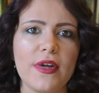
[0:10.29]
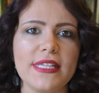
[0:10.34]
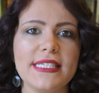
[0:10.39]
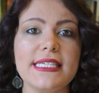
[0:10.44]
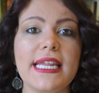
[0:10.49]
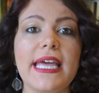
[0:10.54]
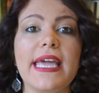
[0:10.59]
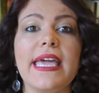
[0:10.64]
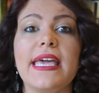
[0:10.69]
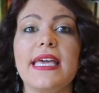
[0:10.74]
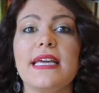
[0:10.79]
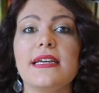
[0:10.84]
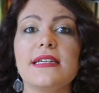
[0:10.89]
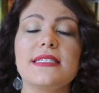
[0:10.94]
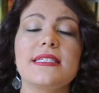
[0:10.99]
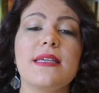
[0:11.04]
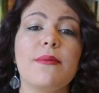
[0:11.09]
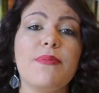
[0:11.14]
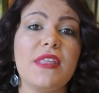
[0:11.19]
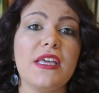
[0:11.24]
Wednesday.
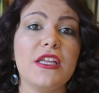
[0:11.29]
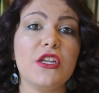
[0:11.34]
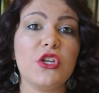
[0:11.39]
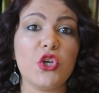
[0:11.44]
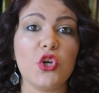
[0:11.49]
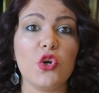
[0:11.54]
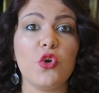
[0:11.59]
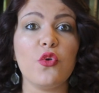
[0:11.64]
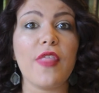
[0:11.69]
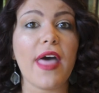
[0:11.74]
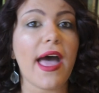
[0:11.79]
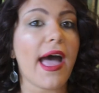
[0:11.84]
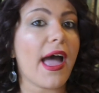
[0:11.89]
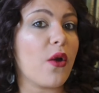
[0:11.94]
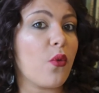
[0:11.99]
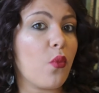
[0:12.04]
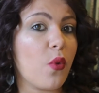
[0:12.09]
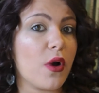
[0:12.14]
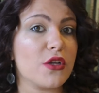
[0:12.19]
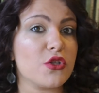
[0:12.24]
It's something new that
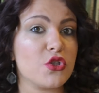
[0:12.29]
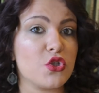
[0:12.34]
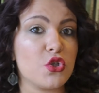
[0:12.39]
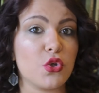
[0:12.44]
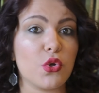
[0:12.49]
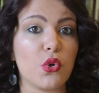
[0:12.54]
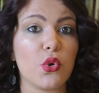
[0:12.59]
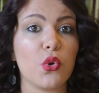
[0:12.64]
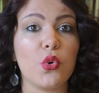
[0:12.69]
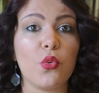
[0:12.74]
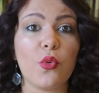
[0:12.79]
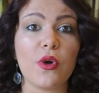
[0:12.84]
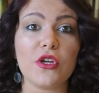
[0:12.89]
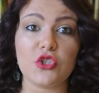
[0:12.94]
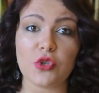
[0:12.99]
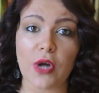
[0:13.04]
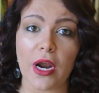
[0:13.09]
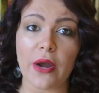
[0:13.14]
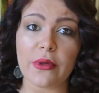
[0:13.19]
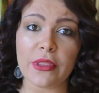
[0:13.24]
I want to
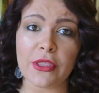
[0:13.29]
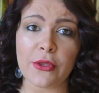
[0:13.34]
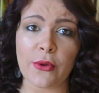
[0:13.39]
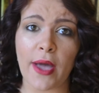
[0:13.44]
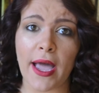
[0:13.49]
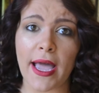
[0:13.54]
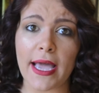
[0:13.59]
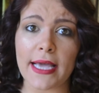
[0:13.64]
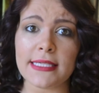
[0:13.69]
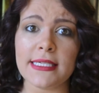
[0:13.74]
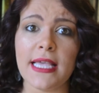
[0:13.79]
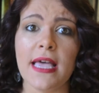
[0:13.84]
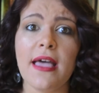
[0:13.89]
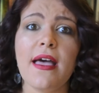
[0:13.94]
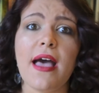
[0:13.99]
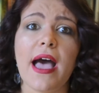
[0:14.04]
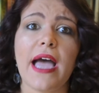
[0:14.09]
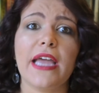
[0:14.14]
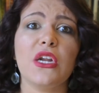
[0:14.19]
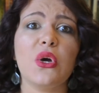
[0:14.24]
try with you guys.
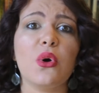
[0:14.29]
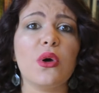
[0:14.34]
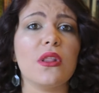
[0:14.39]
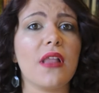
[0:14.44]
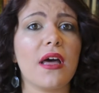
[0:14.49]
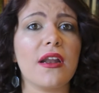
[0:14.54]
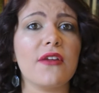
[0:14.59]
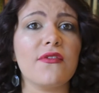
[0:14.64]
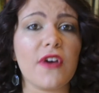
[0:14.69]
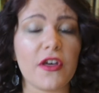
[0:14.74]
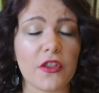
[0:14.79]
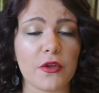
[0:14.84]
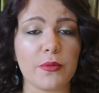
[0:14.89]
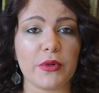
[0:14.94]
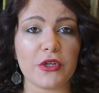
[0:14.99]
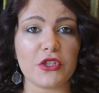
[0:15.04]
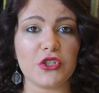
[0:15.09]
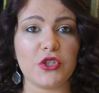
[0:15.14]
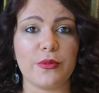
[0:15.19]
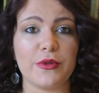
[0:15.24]
I know a lot of other
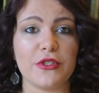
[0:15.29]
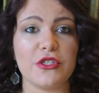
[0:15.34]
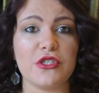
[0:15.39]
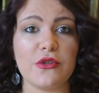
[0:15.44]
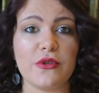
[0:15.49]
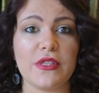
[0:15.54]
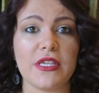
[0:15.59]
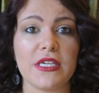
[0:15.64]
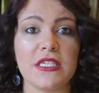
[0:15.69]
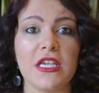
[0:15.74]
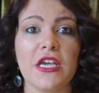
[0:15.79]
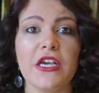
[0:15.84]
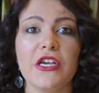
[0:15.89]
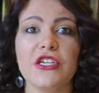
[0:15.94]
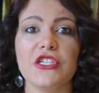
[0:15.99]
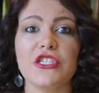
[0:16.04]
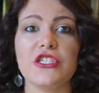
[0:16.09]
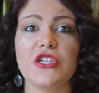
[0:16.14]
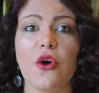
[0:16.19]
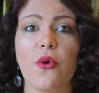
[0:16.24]
booktubers do this,
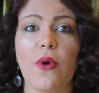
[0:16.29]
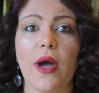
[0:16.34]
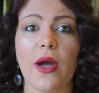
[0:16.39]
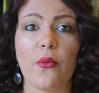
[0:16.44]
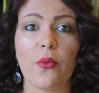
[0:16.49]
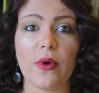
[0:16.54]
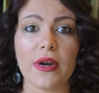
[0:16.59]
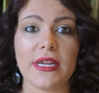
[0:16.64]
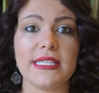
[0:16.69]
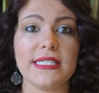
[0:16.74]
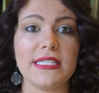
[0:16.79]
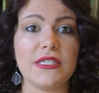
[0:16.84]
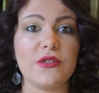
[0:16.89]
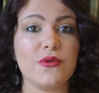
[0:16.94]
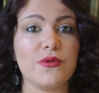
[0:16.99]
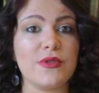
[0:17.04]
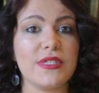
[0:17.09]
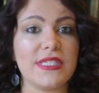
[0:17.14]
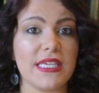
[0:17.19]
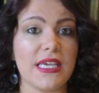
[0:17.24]
so I wanted
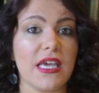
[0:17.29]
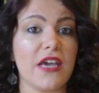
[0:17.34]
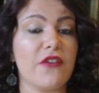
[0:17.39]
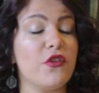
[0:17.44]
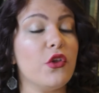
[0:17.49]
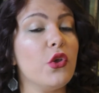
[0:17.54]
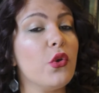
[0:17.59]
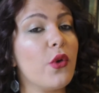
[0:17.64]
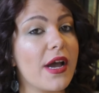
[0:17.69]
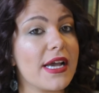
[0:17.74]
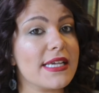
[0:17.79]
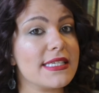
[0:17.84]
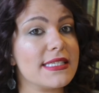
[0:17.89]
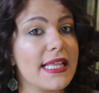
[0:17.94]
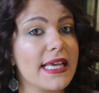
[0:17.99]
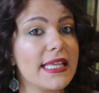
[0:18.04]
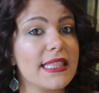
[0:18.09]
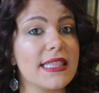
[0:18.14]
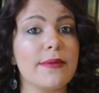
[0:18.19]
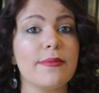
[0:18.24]
to see if you guys
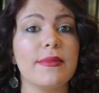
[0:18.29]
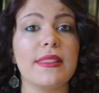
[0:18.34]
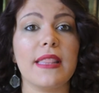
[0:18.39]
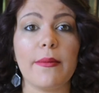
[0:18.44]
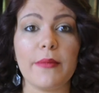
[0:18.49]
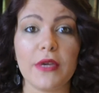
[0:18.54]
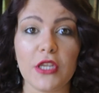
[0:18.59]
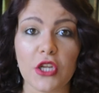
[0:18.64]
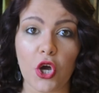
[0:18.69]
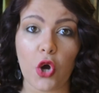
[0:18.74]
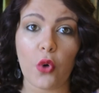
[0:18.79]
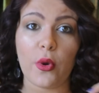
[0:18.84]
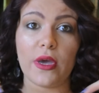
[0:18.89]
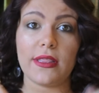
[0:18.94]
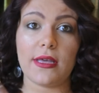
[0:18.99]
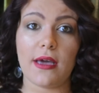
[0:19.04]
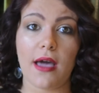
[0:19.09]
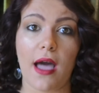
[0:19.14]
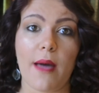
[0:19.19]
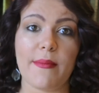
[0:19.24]
like them. Let me know in
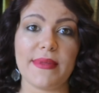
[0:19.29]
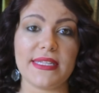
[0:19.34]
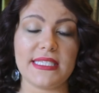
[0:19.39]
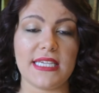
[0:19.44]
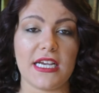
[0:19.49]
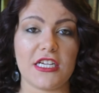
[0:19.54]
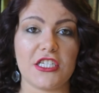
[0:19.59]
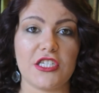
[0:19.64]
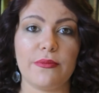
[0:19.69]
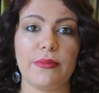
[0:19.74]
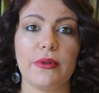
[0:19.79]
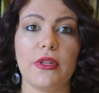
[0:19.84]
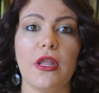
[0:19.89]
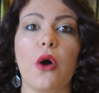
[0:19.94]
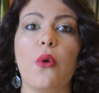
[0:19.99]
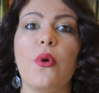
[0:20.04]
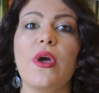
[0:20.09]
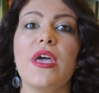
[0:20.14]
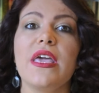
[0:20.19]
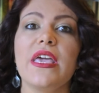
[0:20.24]
the comment section
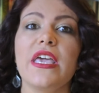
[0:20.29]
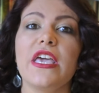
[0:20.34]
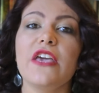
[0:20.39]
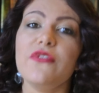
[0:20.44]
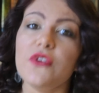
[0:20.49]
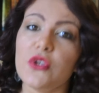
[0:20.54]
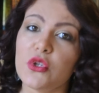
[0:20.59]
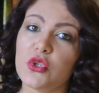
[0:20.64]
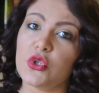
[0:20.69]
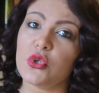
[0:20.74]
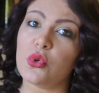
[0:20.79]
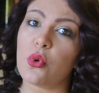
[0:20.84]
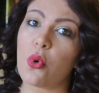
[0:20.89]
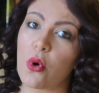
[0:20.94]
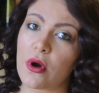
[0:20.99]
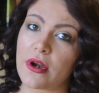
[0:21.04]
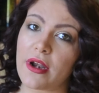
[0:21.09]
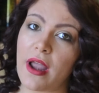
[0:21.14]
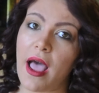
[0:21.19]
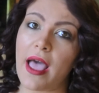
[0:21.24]
below if you do
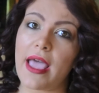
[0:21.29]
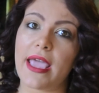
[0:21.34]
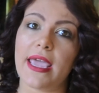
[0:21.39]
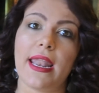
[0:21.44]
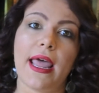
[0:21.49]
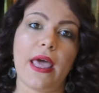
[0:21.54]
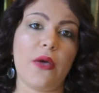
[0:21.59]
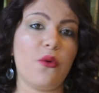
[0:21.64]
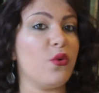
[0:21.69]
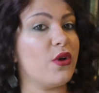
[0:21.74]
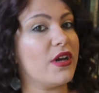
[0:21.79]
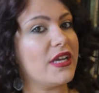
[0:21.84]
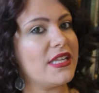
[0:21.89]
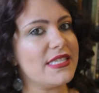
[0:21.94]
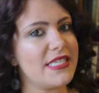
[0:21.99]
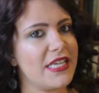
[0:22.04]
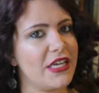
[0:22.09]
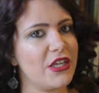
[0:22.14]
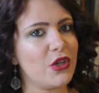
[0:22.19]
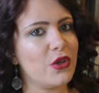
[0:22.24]
or not, and I will
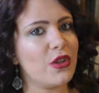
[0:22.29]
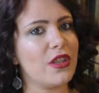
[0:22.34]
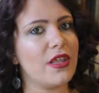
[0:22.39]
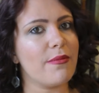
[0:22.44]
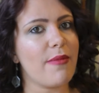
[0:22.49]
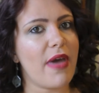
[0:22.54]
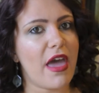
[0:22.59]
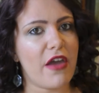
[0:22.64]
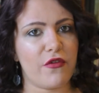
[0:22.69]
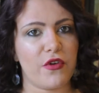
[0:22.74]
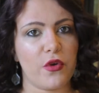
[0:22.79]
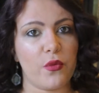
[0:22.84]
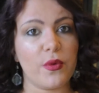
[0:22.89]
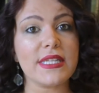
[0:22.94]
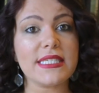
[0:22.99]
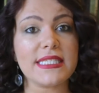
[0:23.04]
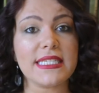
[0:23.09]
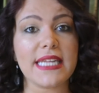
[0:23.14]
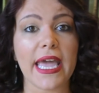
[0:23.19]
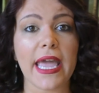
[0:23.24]
continue them every
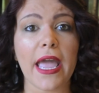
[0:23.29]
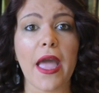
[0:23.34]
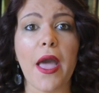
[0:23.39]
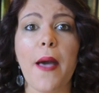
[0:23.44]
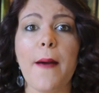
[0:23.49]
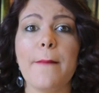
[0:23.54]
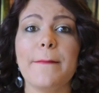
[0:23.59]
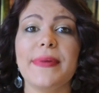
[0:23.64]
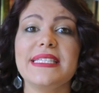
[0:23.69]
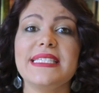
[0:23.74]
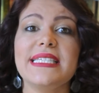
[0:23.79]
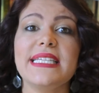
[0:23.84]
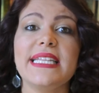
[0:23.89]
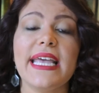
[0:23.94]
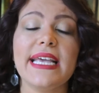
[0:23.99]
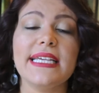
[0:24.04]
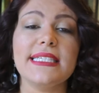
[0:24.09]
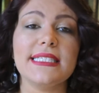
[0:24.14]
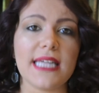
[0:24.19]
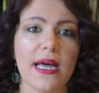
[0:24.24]
Wednesday. But
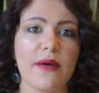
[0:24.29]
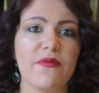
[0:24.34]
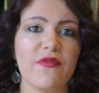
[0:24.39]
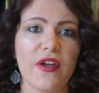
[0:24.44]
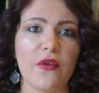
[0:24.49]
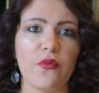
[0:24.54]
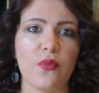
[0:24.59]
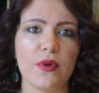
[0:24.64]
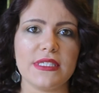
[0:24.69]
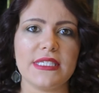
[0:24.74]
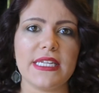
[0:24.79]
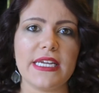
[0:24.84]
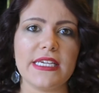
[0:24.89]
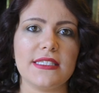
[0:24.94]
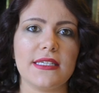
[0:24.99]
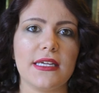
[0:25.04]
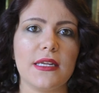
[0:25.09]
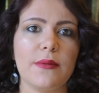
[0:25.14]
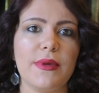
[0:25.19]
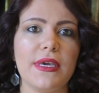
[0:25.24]
today's Top 5 Wednesday
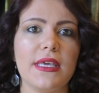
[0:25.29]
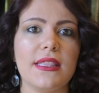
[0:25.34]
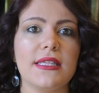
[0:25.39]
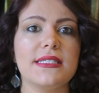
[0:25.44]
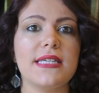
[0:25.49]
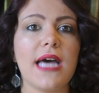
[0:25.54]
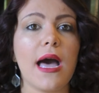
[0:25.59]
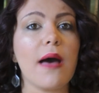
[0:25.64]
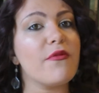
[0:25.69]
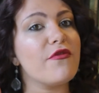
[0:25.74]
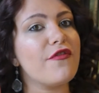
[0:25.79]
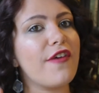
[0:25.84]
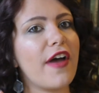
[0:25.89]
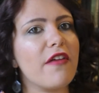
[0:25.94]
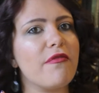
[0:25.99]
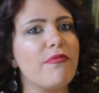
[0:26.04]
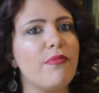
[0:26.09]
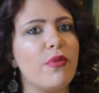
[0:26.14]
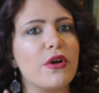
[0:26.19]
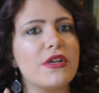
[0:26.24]
is going to be the top
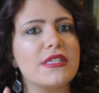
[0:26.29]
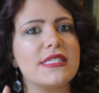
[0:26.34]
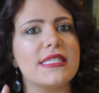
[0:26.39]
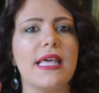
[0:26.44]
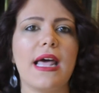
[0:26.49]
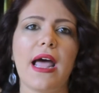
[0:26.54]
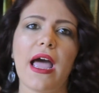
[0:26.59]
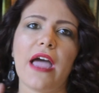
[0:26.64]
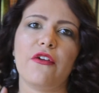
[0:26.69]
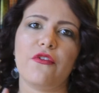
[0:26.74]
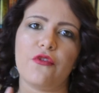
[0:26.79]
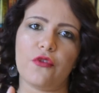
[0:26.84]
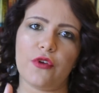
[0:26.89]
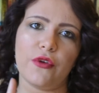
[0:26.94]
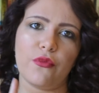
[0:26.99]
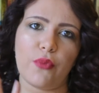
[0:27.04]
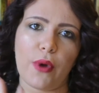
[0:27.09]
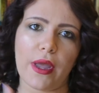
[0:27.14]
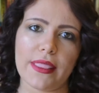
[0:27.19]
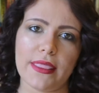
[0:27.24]
5 books that I've
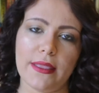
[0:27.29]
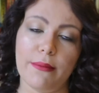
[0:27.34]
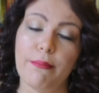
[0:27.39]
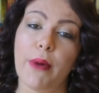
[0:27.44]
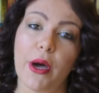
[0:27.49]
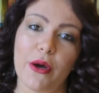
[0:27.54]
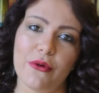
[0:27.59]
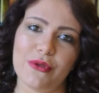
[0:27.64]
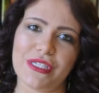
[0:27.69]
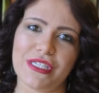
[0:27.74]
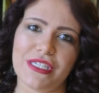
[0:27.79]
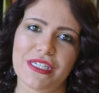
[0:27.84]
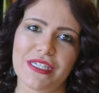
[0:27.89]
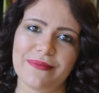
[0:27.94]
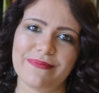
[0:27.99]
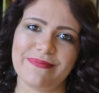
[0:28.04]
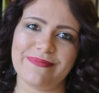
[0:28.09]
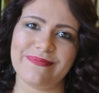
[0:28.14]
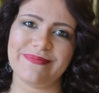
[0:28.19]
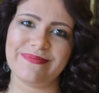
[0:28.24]
reread the
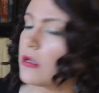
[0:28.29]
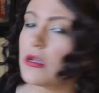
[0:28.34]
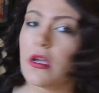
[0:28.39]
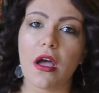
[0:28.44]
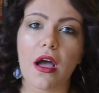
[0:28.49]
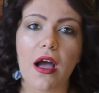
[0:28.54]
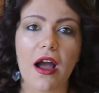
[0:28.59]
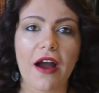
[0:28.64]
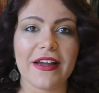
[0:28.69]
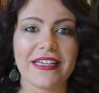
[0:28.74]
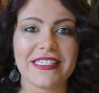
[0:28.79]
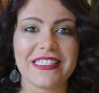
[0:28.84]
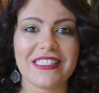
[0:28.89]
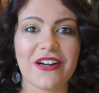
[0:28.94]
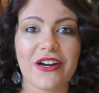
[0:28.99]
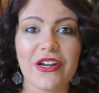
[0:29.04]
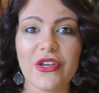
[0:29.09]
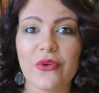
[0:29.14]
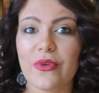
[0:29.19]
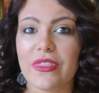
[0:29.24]
most. Alright,
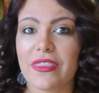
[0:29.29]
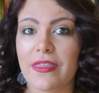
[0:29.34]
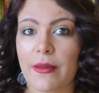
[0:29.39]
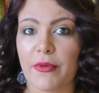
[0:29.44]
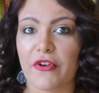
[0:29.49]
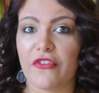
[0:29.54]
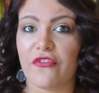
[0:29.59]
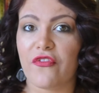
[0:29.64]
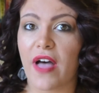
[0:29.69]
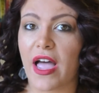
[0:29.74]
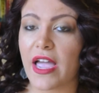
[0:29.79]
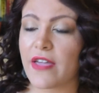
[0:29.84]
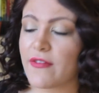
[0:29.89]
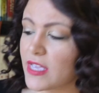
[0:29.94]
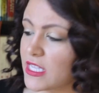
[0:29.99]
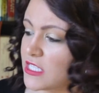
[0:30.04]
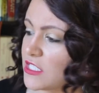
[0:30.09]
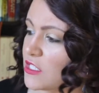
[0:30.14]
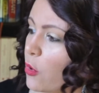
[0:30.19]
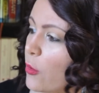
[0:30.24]
starting with number
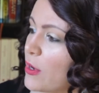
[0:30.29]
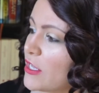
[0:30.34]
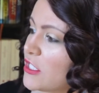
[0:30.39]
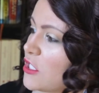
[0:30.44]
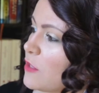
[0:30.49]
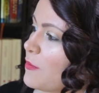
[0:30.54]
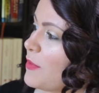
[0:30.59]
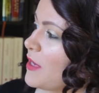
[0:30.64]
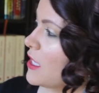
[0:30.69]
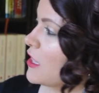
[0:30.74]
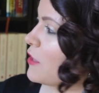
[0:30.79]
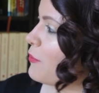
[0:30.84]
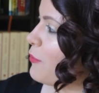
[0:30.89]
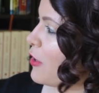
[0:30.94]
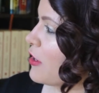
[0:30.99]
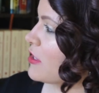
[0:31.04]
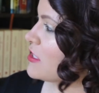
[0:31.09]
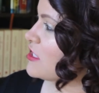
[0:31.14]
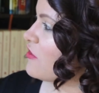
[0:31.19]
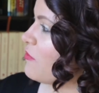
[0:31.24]
five, it's going to be The
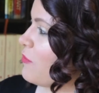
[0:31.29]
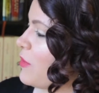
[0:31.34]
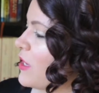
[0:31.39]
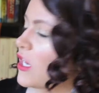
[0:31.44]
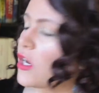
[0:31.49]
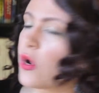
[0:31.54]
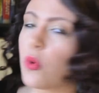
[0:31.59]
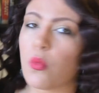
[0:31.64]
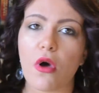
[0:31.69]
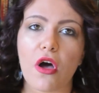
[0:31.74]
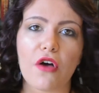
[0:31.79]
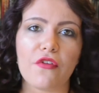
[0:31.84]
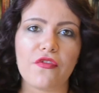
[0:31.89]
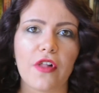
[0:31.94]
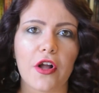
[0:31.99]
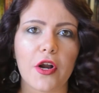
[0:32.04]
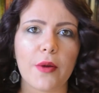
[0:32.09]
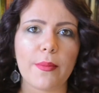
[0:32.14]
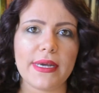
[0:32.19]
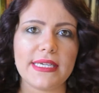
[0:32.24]
Perks of Being a
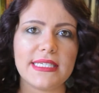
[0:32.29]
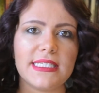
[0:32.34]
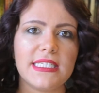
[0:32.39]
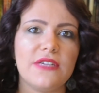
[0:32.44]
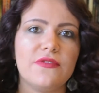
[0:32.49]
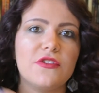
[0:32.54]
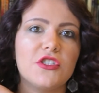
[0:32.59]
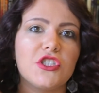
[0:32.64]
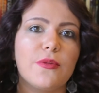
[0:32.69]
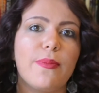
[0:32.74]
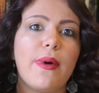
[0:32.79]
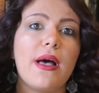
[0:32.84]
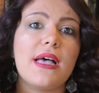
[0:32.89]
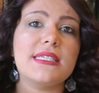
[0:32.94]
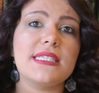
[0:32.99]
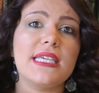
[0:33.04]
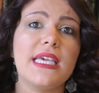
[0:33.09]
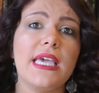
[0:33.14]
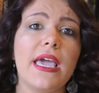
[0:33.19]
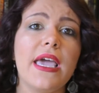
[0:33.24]
Wallflower by Stephen
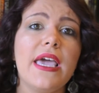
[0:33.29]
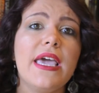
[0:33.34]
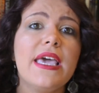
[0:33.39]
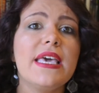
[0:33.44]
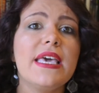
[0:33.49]
Chbosky.